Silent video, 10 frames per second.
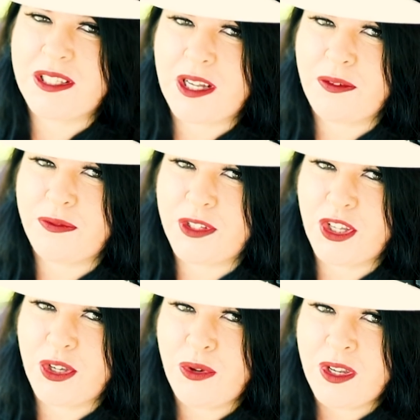stuff for
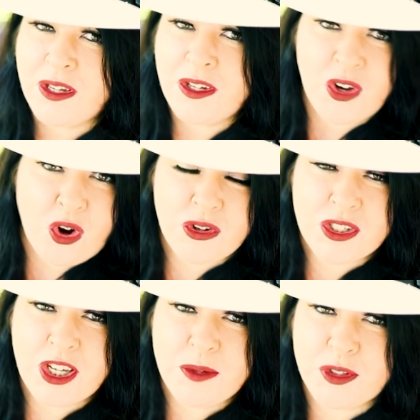you.
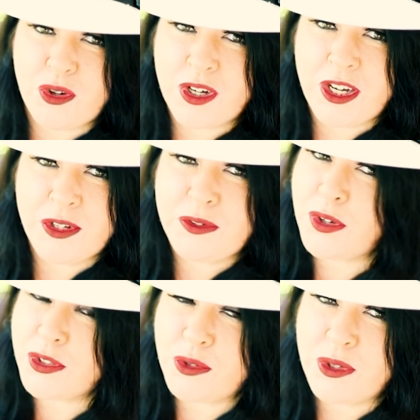horoscope dot co
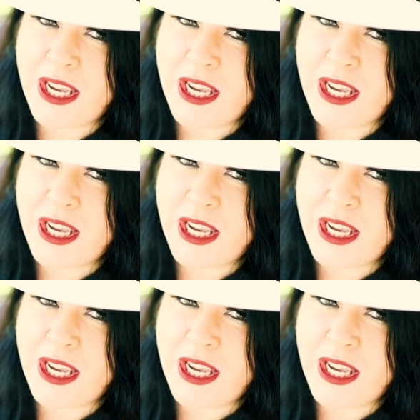dot U